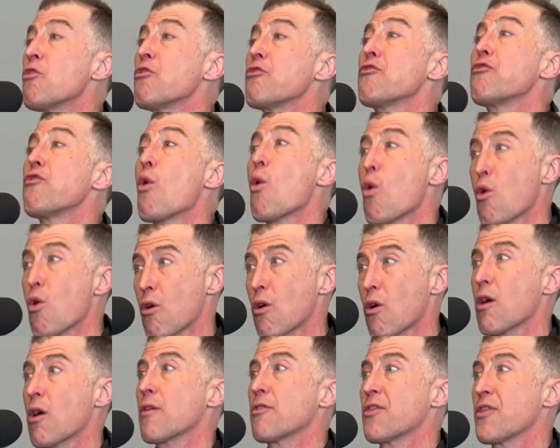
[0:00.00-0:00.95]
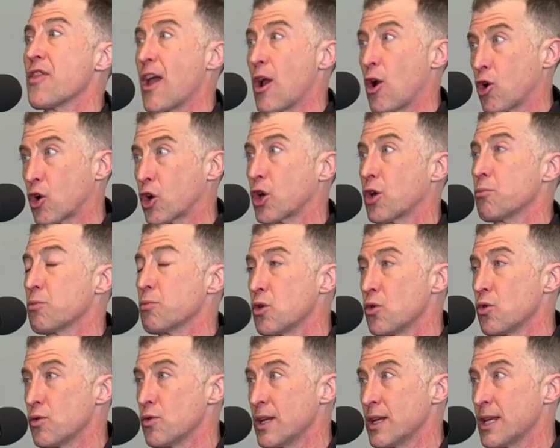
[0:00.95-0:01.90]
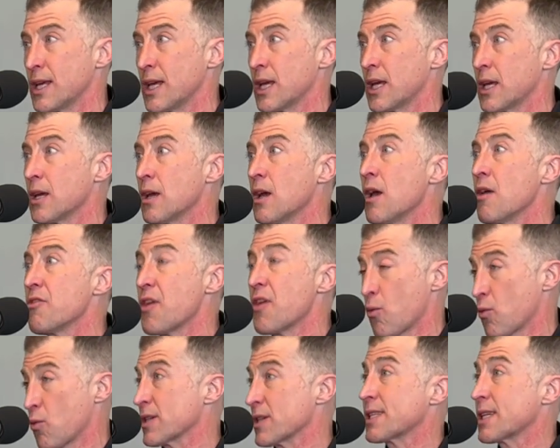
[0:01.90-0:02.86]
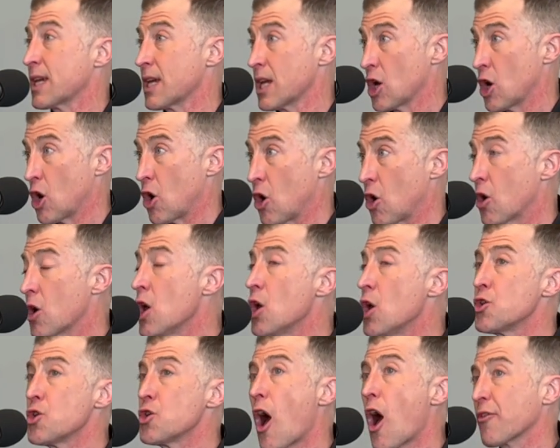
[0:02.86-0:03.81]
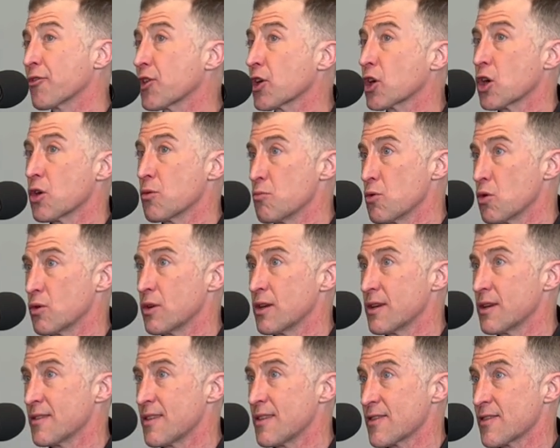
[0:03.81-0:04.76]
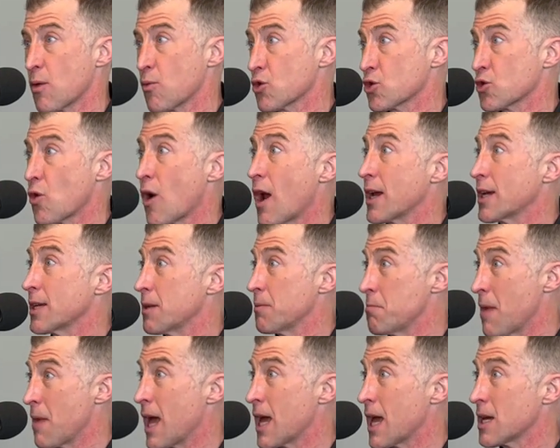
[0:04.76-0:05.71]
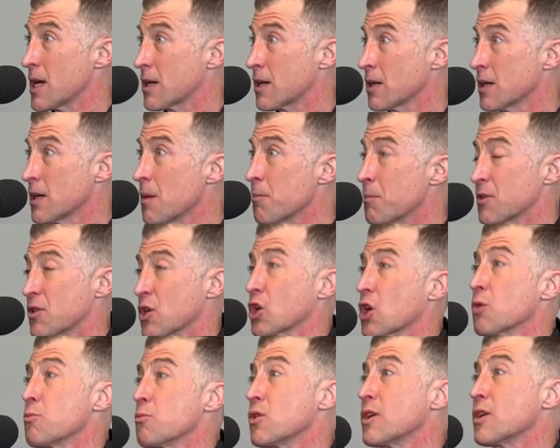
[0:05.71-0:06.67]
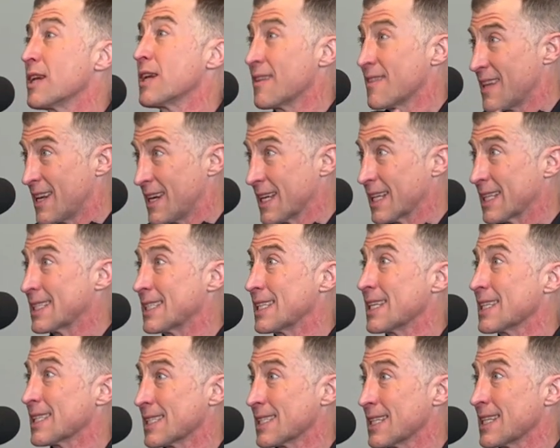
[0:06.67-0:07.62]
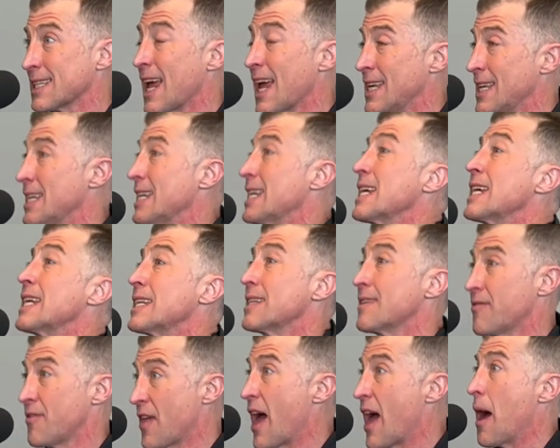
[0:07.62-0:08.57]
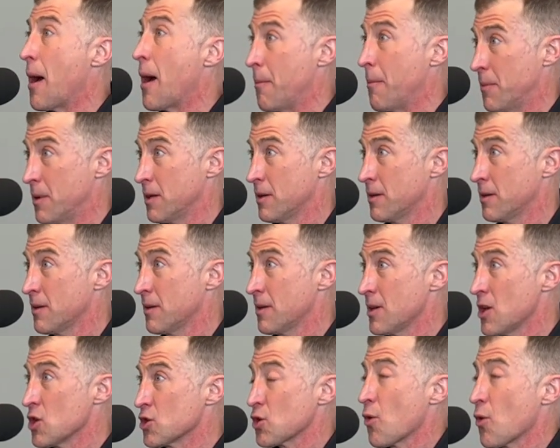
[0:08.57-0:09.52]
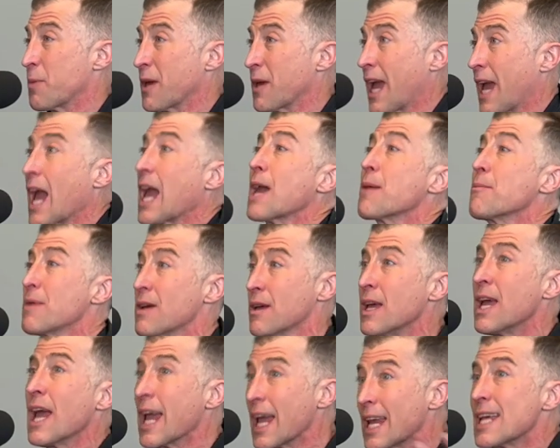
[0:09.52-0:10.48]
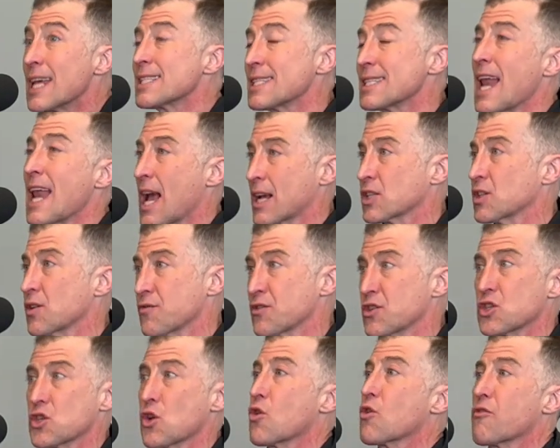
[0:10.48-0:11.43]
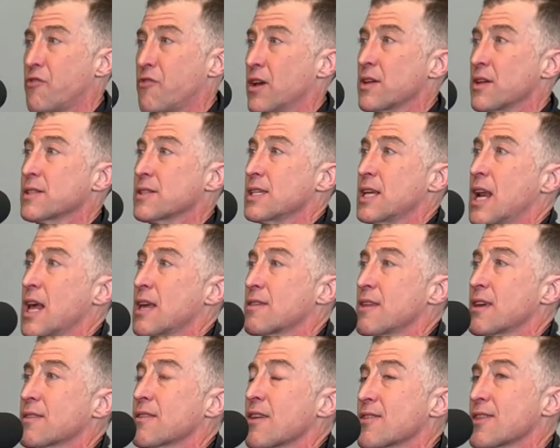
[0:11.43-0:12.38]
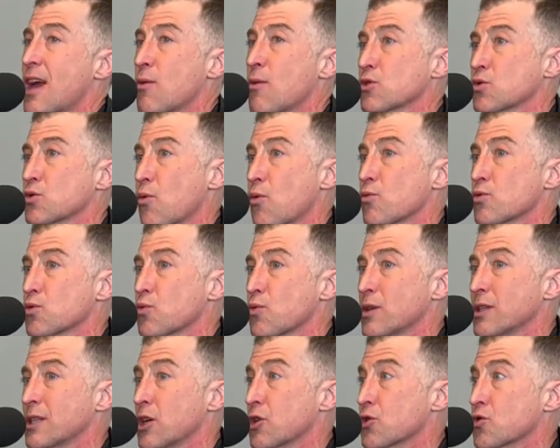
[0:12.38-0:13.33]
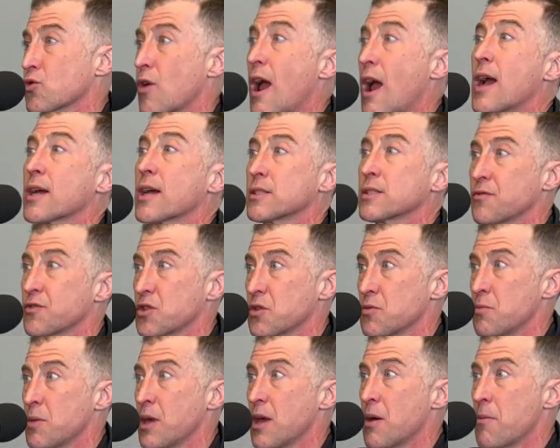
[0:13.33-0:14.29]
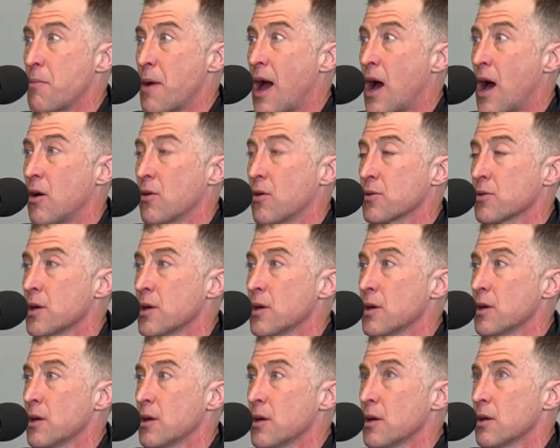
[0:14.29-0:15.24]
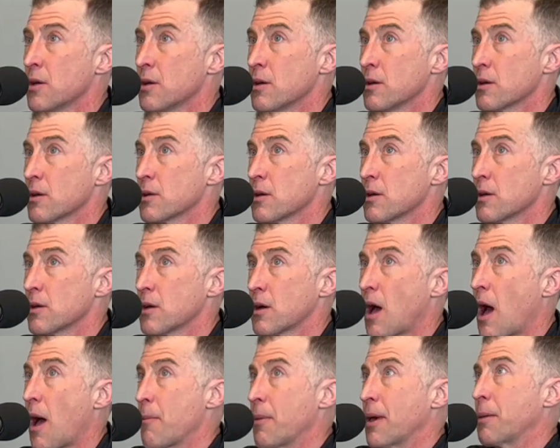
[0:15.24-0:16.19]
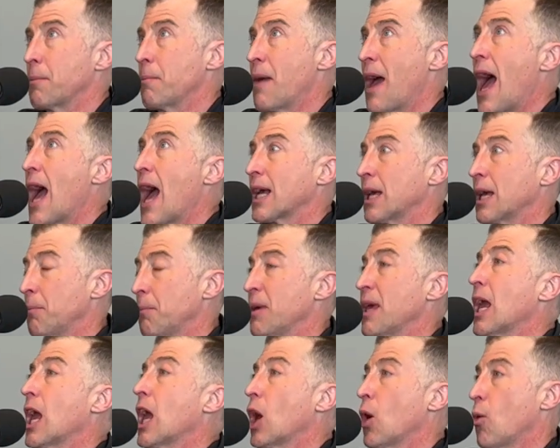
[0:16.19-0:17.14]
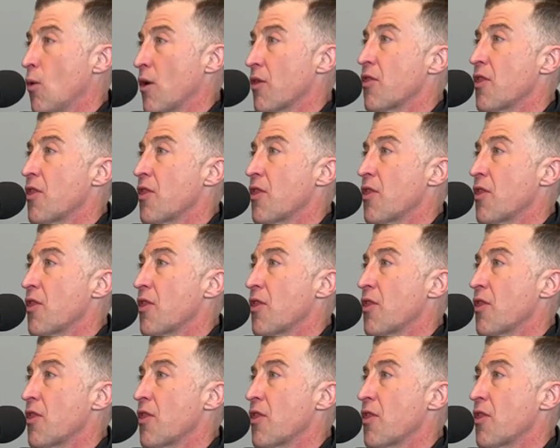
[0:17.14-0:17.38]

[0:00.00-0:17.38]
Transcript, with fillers: for their community that was here, not the community that they were trying to make, but the community that existed and needed them. So it became it is an act of service. And I think that that was what was really attractive to me about coming back and being with